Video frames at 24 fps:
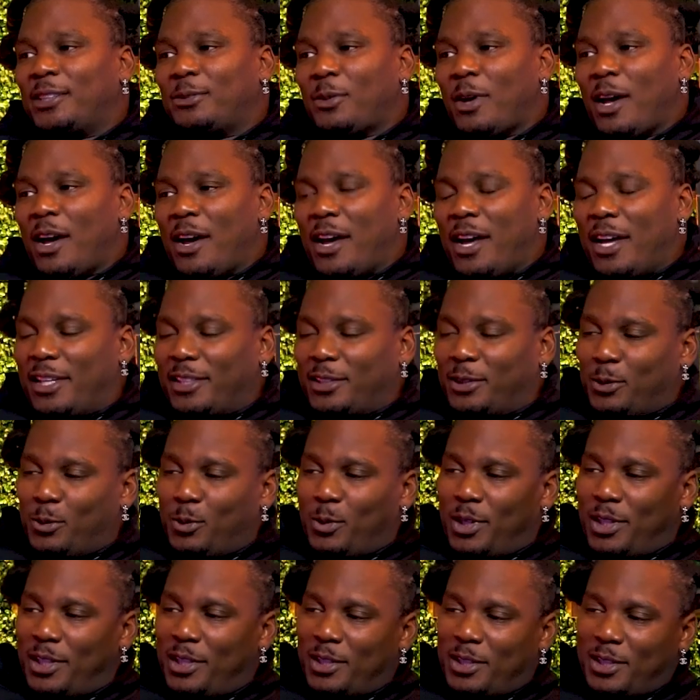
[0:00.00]
why I asked him
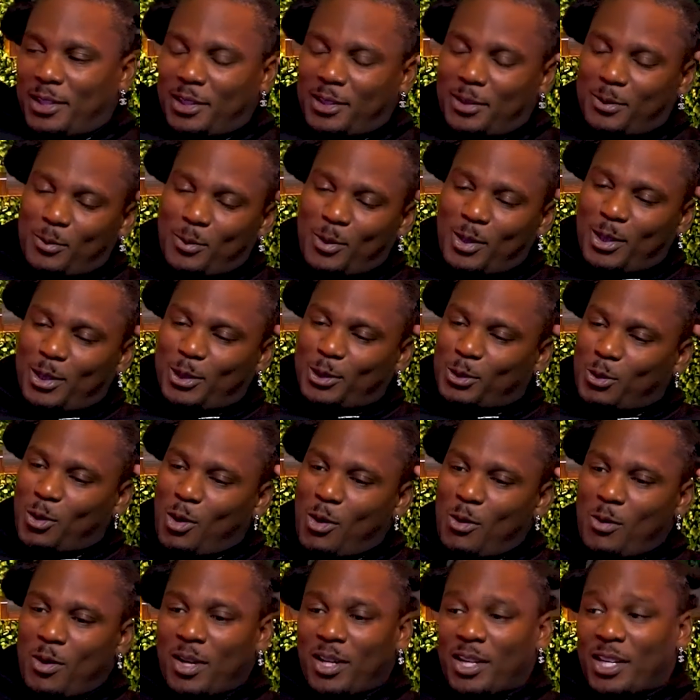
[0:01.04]
what the score
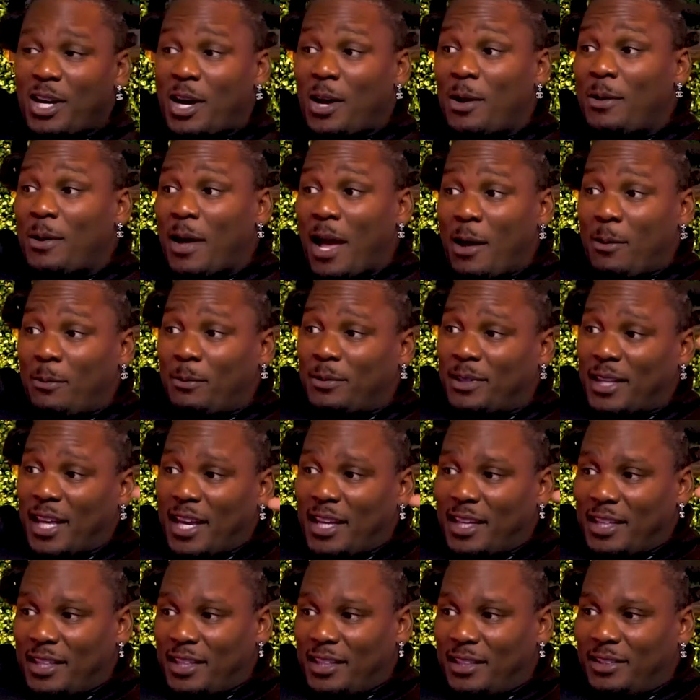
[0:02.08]
was. I'm
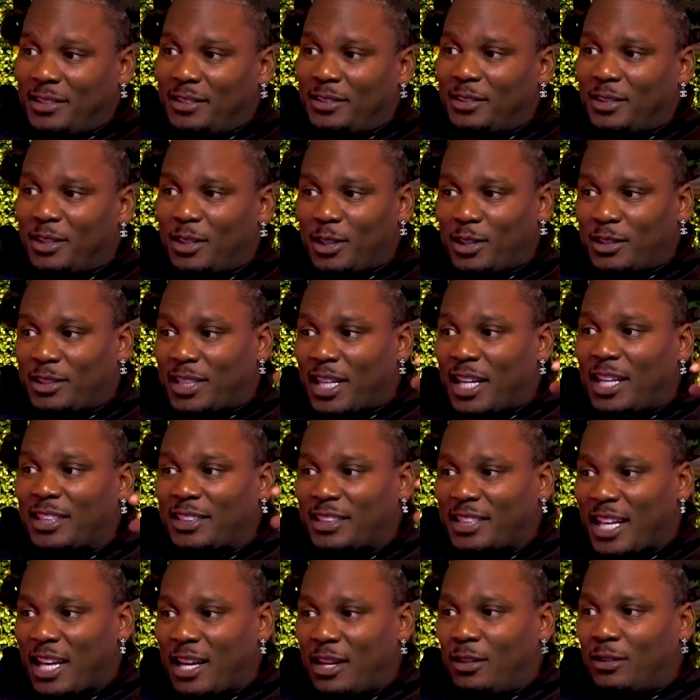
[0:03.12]
thinking
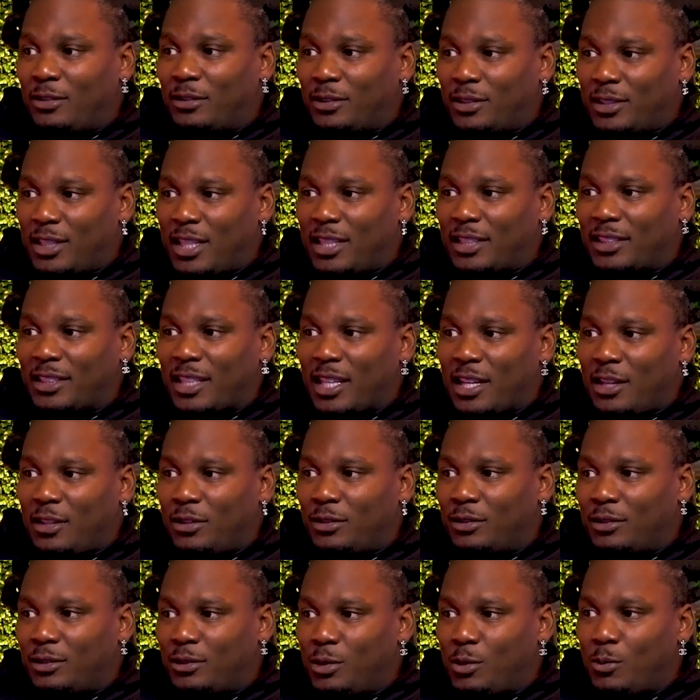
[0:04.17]
touchdown,
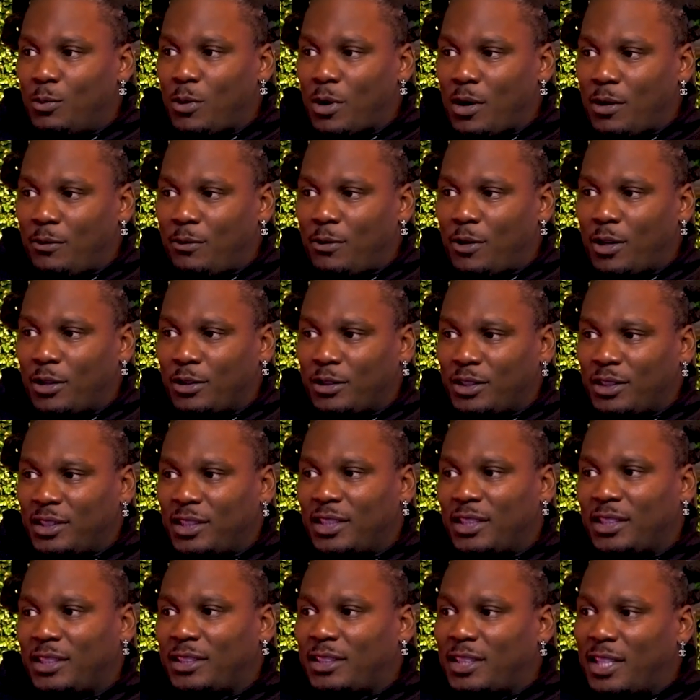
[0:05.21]
2-point conversion,
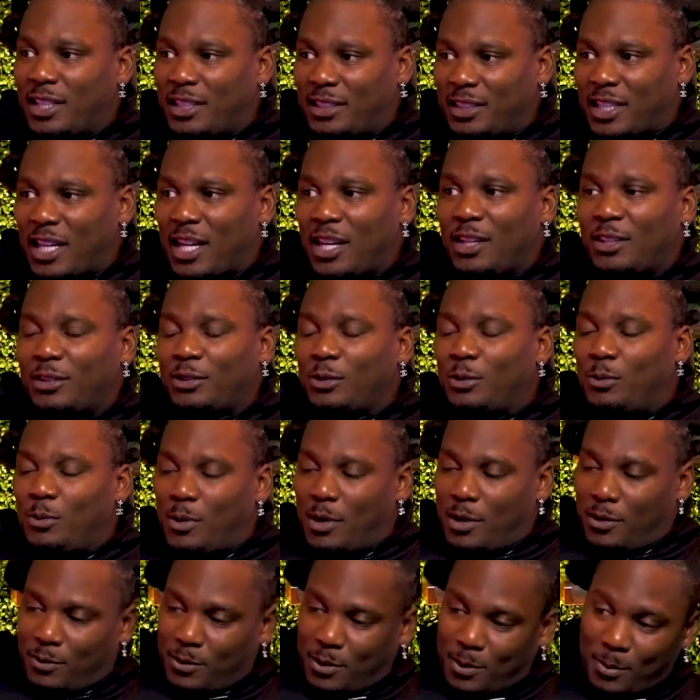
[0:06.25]
then touchdown,
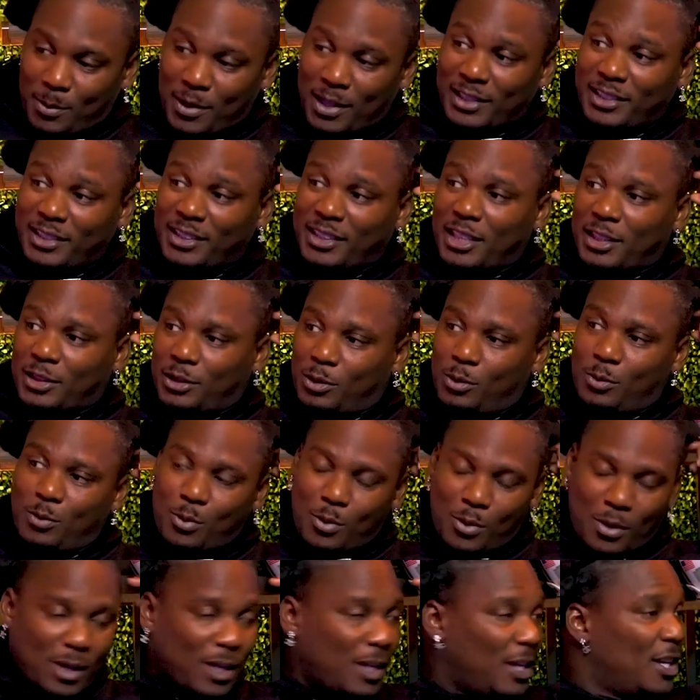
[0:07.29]
2-point, but it's just 2
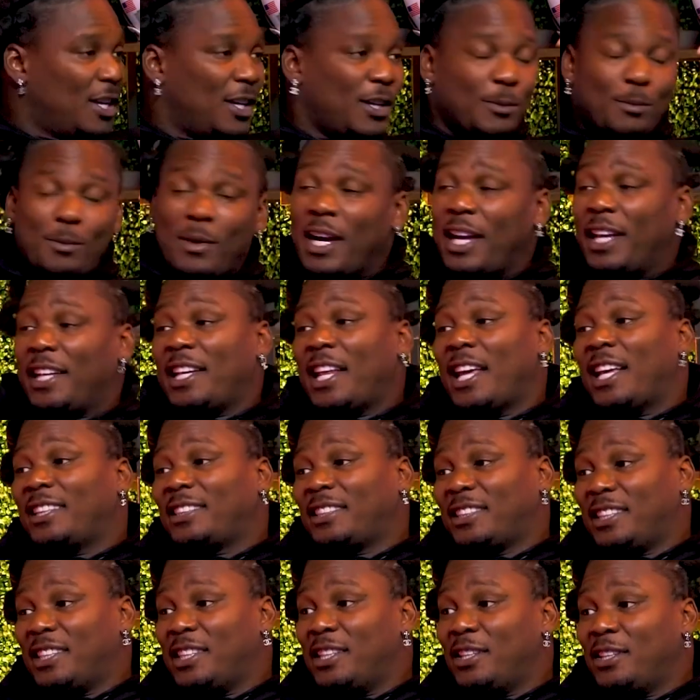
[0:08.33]
points. But that's
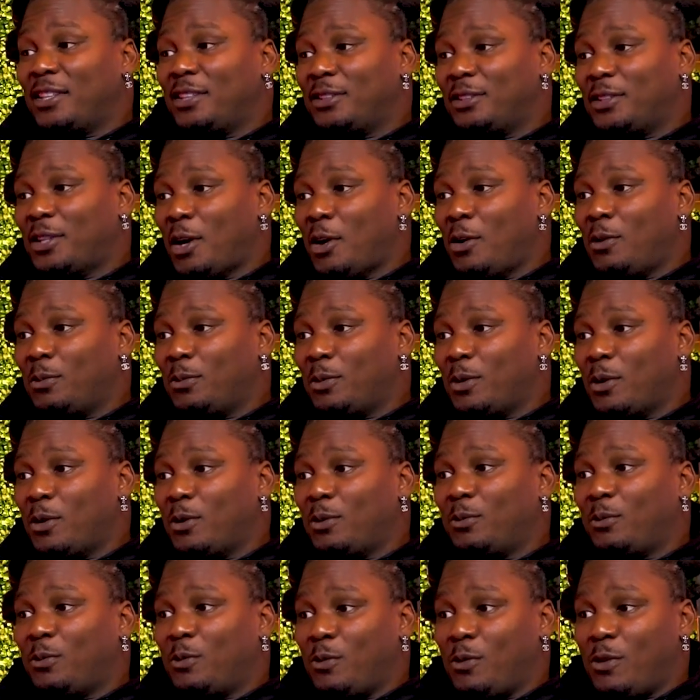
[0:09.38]
still dope though
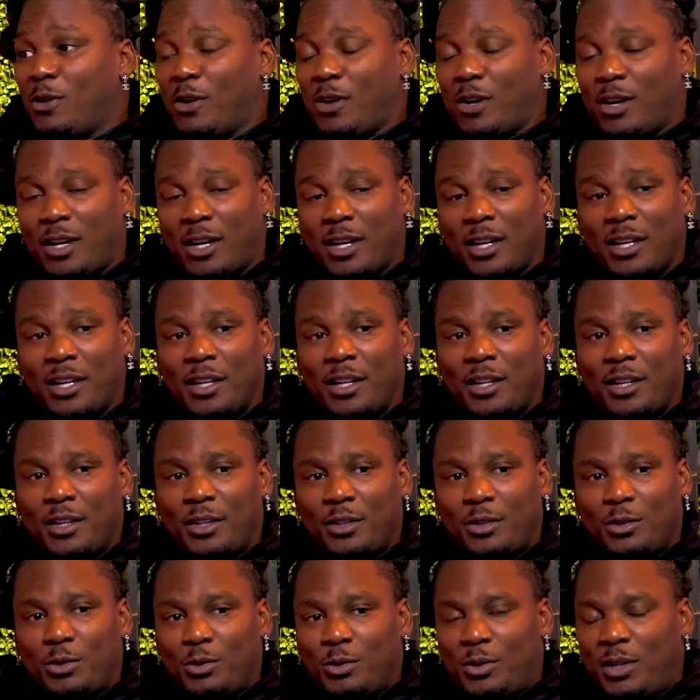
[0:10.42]
for
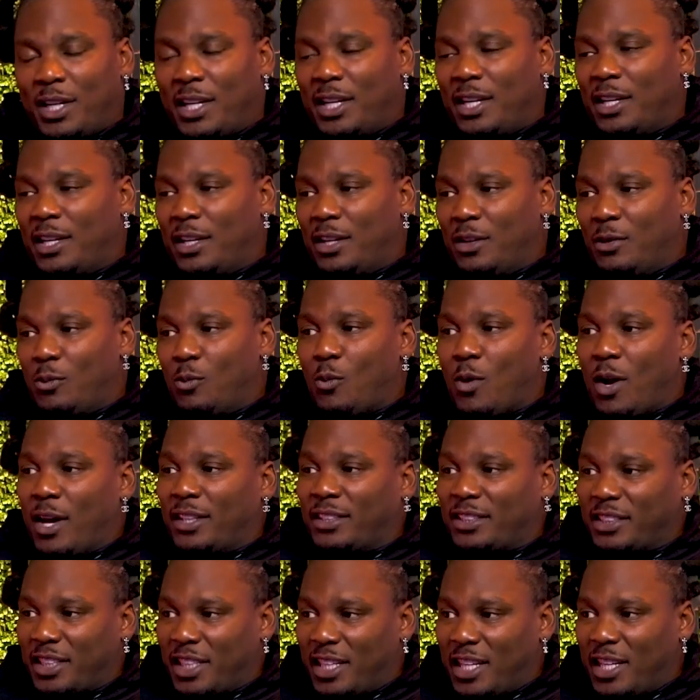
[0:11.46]
you get one
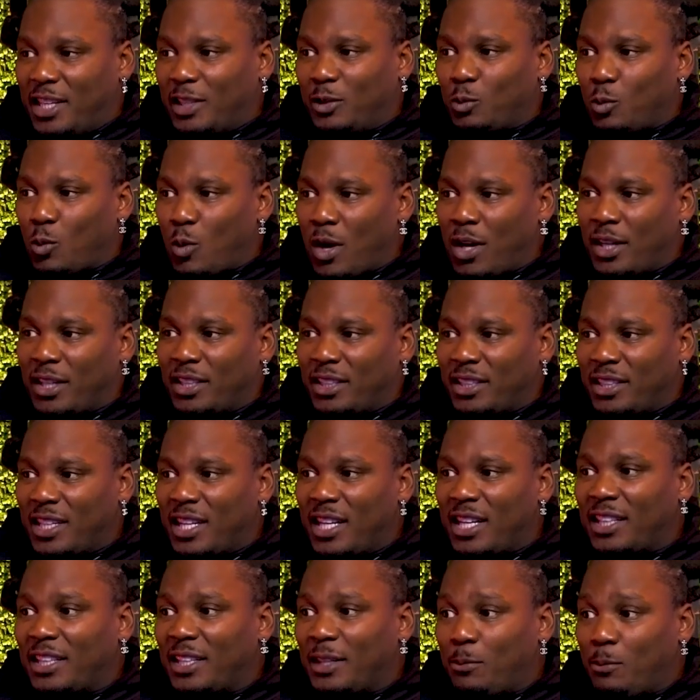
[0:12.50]
chance, one and
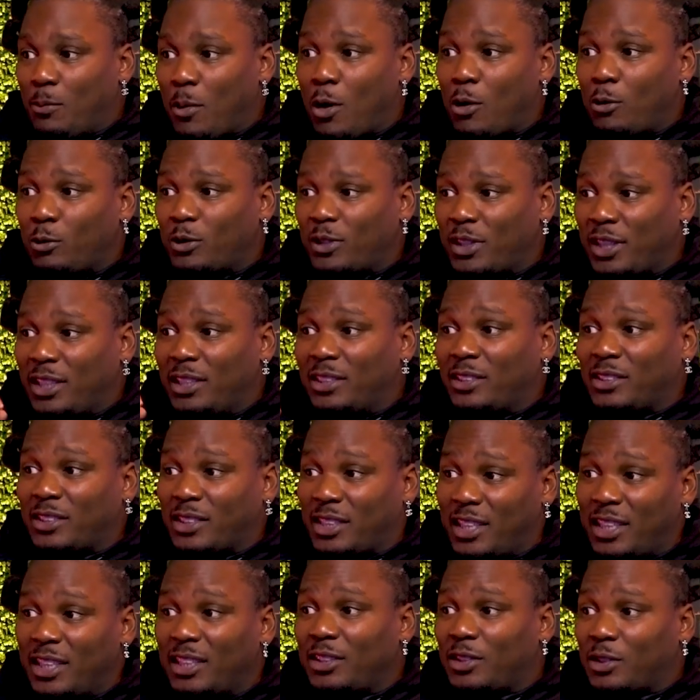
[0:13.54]
done, and both teams
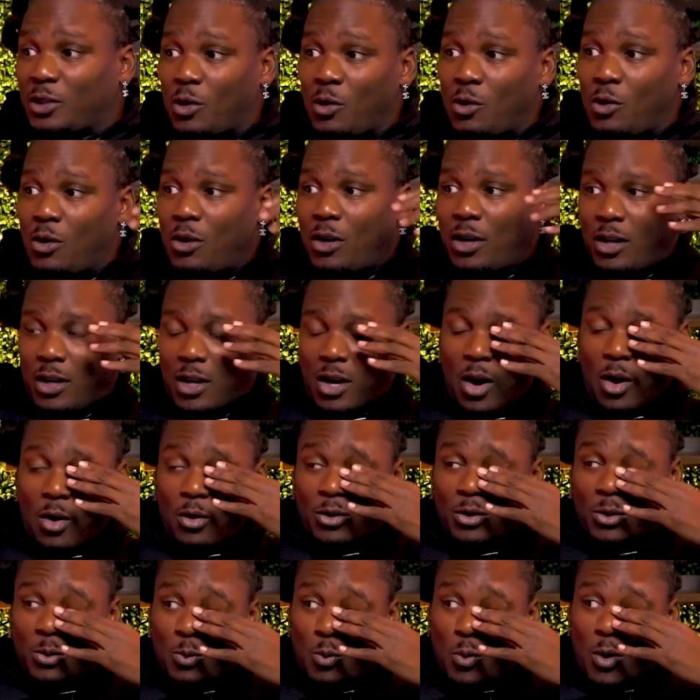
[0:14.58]
keep scoring on
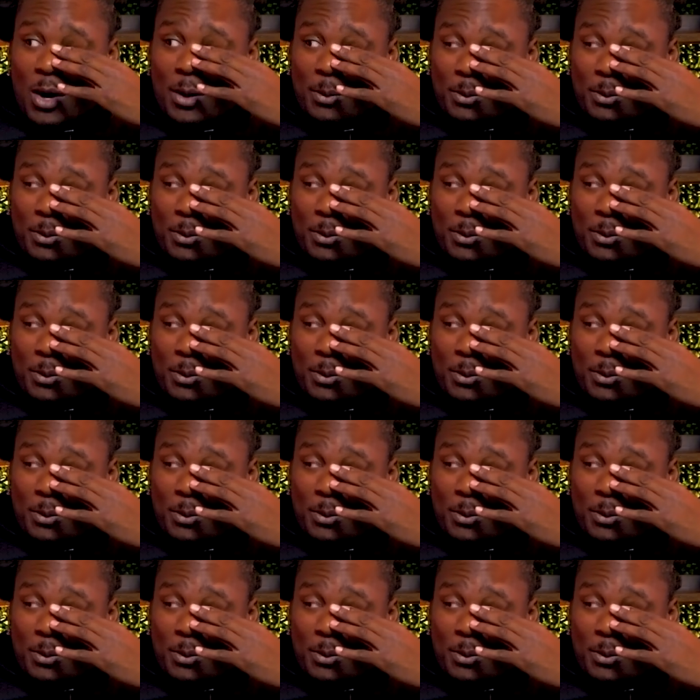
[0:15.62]
them one